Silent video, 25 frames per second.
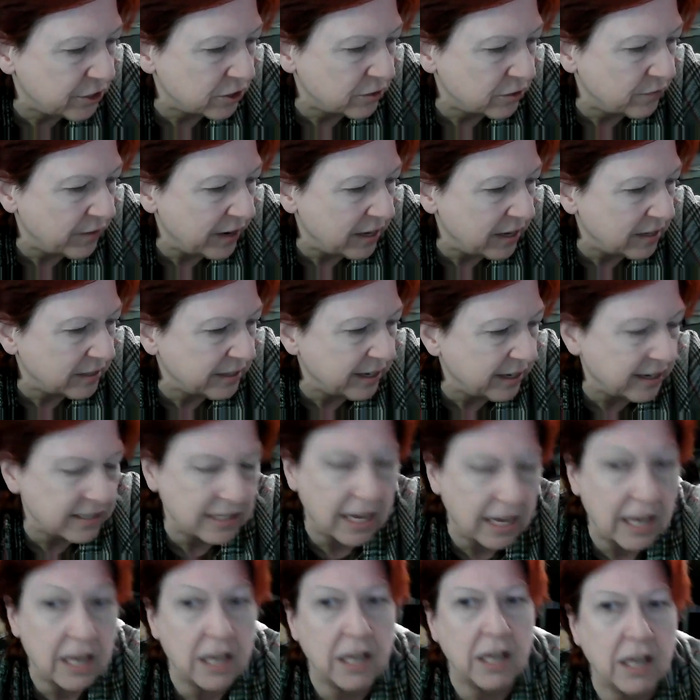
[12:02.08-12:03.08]
year's
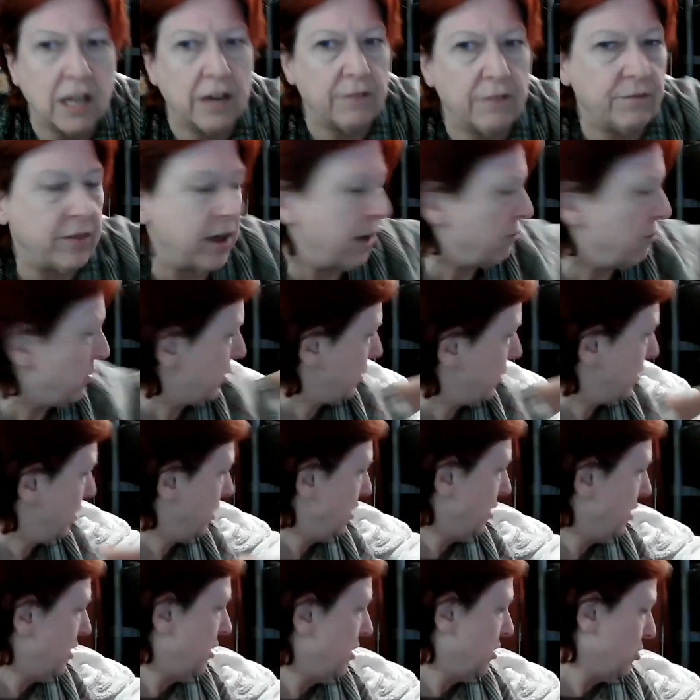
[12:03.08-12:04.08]
Valentine's. I love that one.
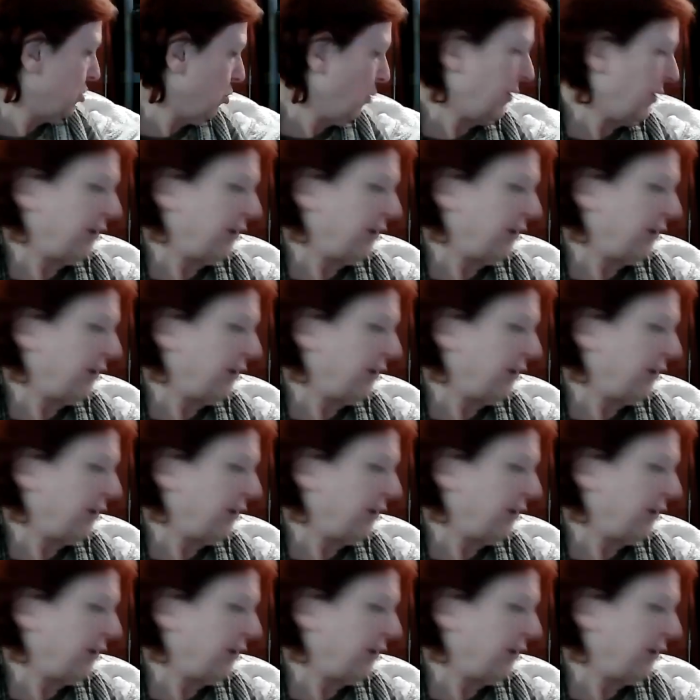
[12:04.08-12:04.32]
So